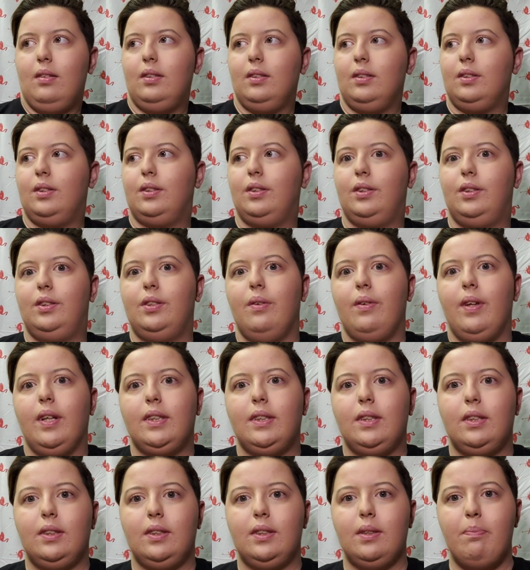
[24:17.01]
So
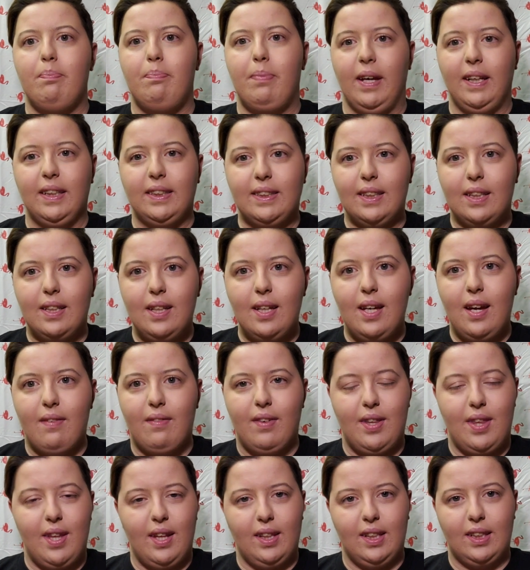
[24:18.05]
that's basically
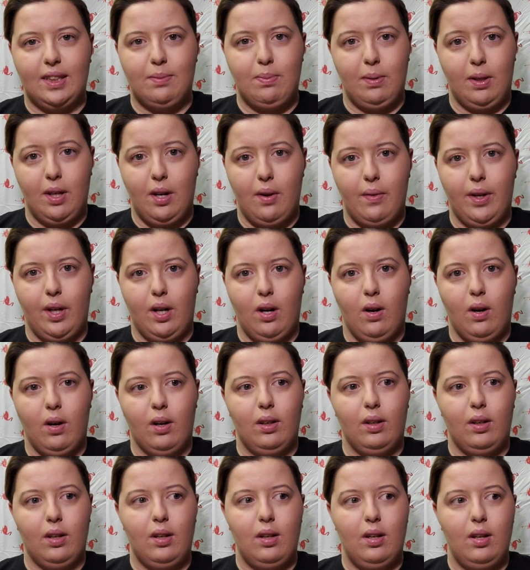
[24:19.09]
everything that's been going
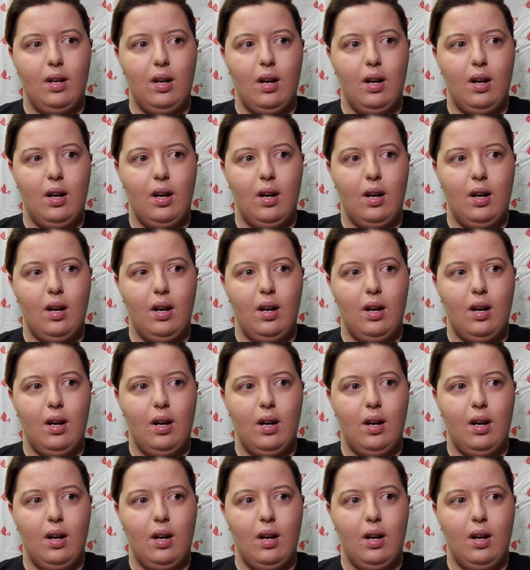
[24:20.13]
on.